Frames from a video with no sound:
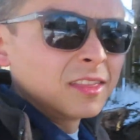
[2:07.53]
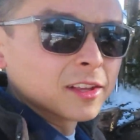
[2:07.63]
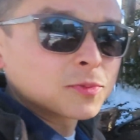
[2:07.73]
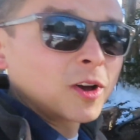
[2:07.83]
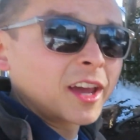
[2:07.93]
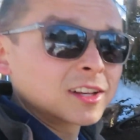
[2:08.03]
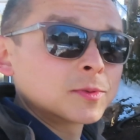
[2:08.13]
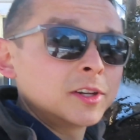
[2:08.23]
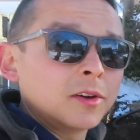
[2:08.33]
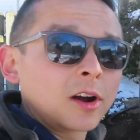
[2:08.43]
This way, as
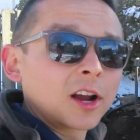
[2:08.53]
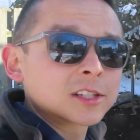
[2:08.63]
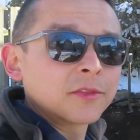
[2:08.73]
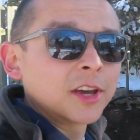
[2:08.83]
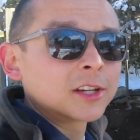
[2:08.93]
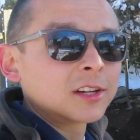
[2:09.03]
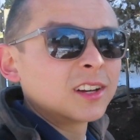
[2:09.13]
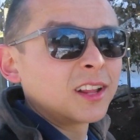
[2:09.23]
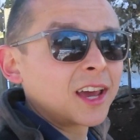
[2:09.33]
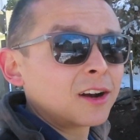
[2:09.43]
we do our excavation
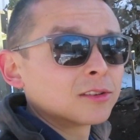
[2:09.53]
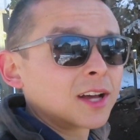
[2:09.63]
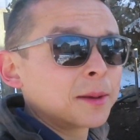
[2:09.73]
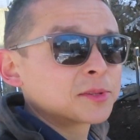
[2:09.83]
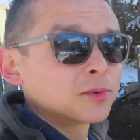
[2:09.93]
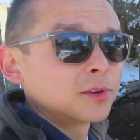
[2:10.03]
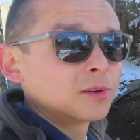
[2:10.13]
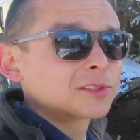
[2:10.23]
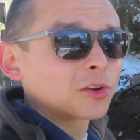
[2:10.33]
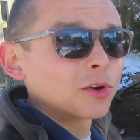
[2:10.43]
and add our
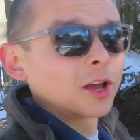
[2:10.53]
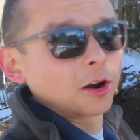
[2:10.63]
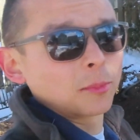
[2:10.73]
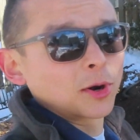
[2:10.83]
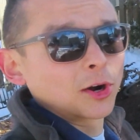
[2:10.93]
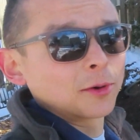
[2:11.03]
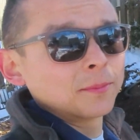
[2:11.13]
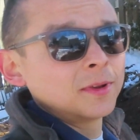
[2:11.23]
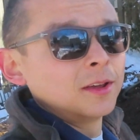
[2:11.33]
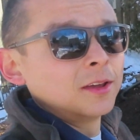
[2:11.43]
topsoil to create our
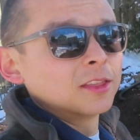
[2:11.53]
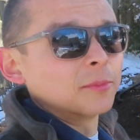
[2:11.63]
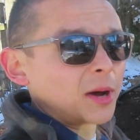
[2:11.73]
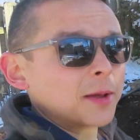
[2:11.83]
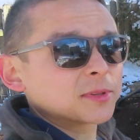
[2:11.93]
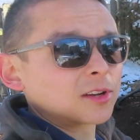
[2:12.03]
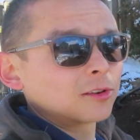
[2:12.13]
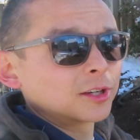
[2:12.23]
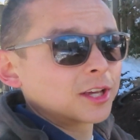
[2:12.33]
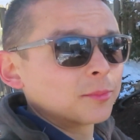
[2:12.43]
berm, the pipe is
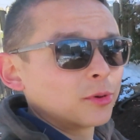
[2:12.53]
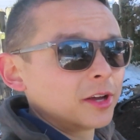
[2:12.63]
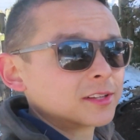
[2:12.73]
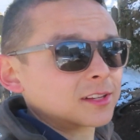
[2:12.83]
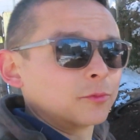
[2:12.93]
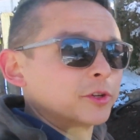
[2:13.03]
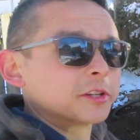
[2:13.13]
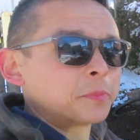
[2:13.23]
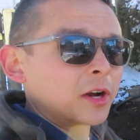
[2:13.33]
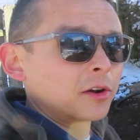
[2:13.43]
already in place and we
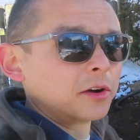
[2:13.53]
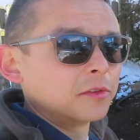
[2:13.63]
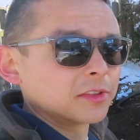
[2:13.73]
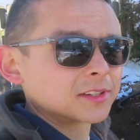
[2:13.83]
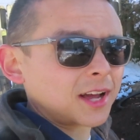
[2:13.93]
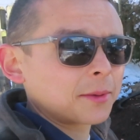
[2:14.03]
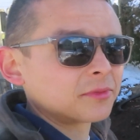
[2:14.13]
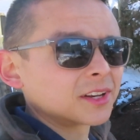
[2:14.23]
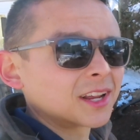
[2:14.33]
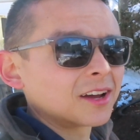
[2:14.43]
just bury over the top
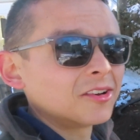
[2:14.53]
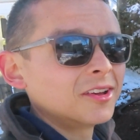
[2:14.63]
of it now.